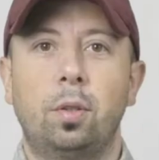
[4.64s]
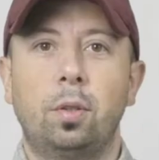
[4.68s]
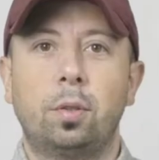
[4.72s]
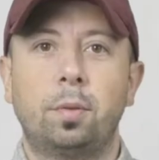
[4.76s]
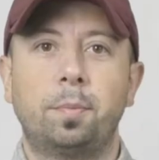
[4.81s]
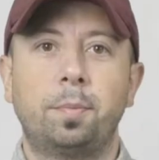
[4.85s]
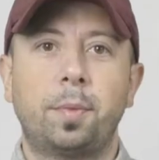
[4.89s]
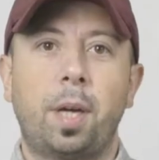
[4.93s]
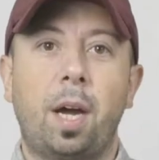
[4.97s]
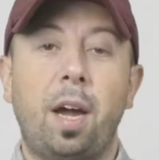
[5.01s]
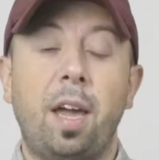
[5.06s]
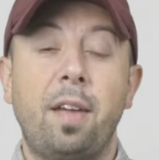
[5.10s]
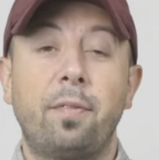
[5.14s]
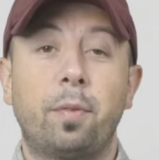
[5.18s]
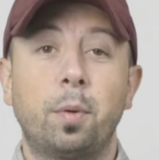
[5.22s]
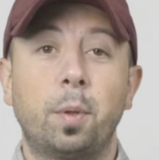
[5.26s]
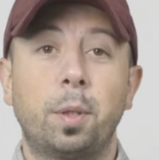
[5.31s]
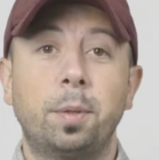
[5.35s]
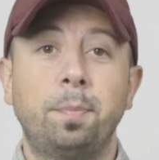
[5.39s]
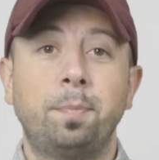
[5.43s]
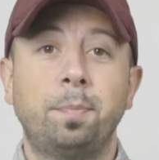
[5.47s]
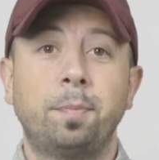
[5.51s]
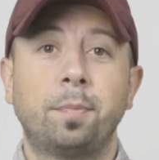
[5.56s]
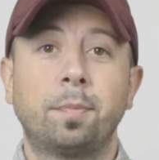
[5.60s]
Oh, hi
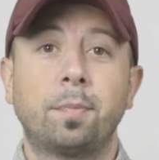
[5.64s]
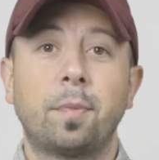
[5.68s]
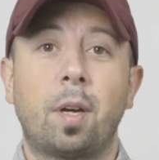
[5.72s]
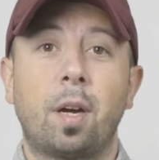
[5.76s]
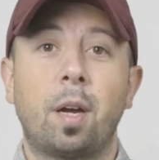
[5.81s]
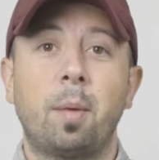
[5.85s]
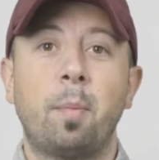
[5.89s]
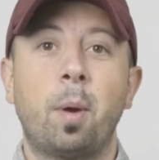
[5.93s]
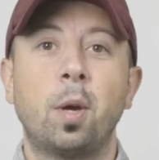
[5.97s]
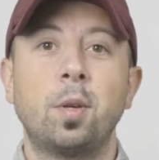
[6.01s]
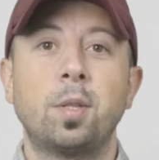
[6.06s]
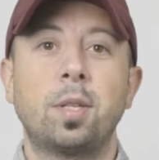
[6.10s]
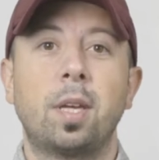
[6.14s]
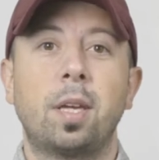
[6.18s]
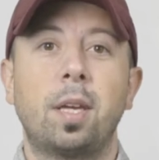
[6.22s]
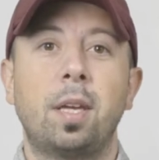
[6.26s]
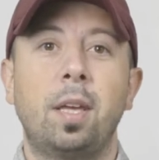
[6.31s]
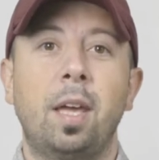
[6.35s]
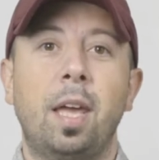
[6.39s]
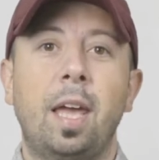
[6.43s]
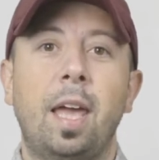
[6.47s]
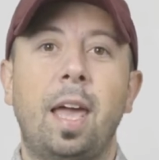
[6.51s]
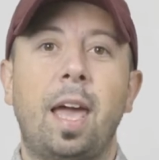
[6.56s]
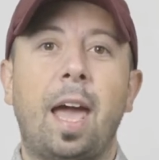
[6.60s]
everyone, I'm
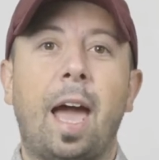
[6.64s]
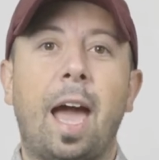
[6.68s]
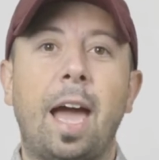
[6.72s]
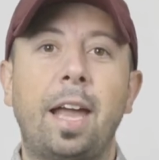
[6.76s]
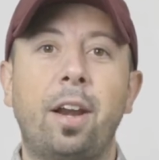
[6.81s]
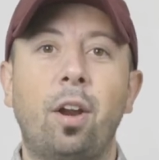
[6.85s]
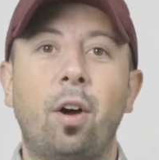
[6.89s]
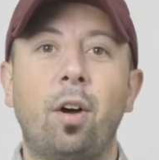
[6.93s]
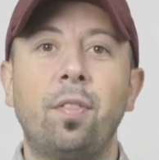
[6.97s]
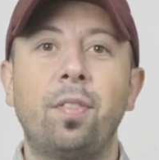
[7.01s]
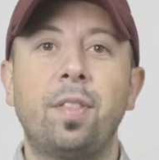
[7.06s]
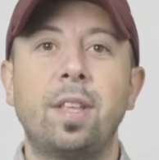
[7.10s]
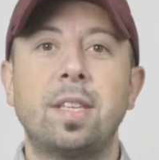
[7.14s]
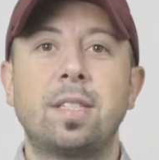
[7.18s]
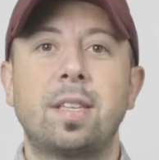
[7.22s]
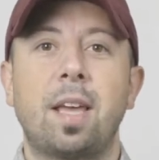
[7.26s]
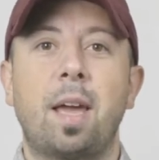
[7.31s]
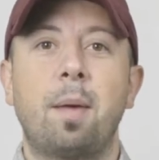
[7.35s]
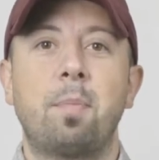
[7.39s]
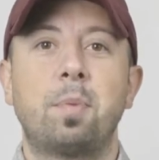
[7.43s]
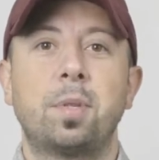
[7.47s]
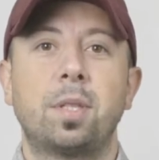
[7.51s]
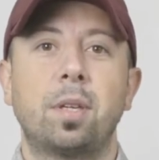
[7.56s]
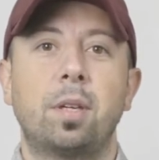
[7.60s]
Jose, and on this
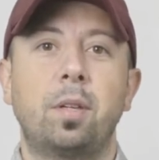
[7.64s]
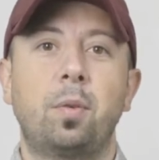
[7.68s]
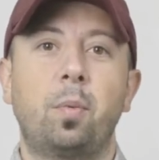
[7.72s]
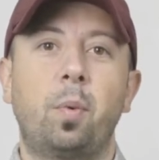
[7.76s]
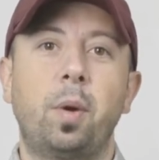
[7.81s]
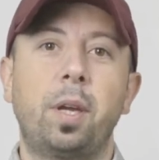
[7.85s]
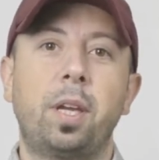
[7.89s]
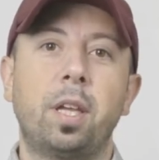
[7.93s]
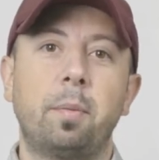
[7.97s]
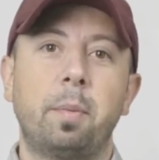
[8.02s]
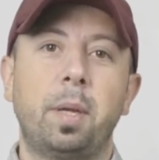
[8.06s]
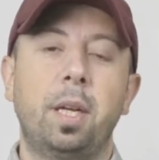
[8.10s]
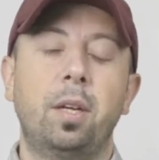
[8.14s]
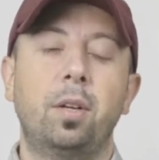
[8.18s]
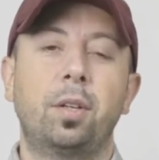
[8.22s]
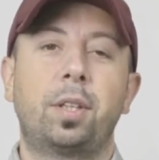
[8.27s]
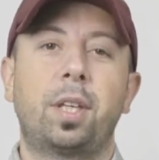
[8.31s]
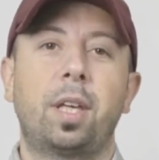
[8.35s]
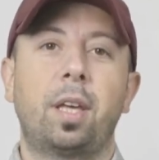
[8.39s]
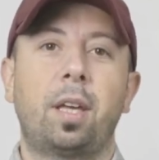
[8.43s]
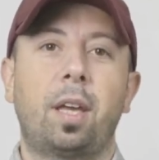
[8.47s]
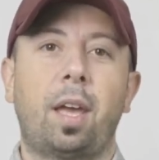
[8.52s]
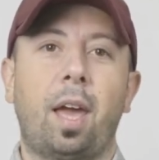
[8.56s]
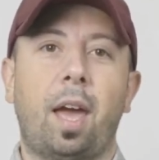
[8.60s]
episode, we're gonna be
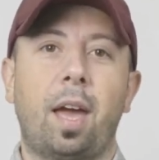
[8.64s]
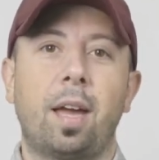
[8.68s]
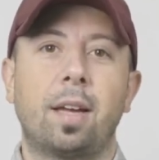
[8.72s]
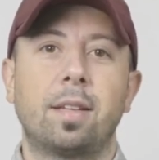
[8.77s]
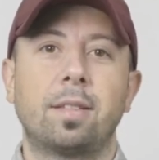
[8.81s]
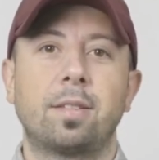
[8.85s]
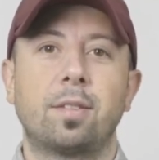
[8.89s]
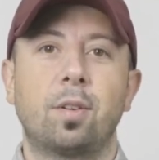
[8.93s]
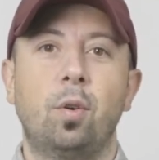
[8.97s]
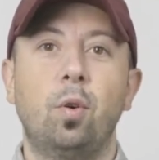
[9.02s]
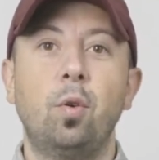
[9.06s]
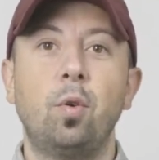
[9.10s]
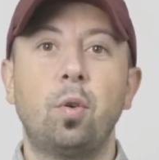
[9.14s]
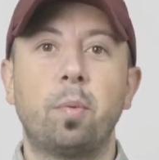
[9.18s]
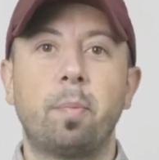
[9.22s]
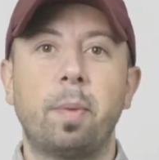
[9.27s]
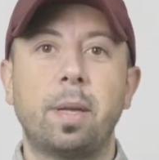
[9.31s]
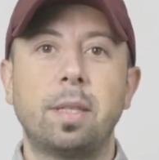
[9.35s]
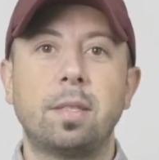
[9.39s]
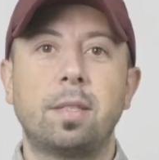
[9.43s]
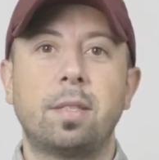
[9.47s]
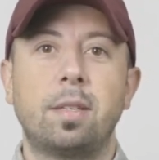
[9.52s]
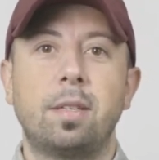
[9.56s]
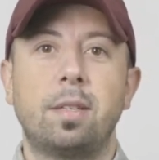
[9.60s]
looking at
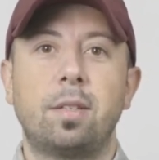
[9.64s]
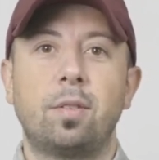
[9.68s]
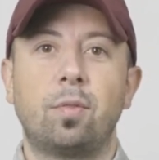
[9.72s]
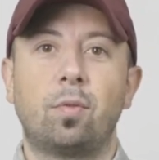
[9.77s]
augmented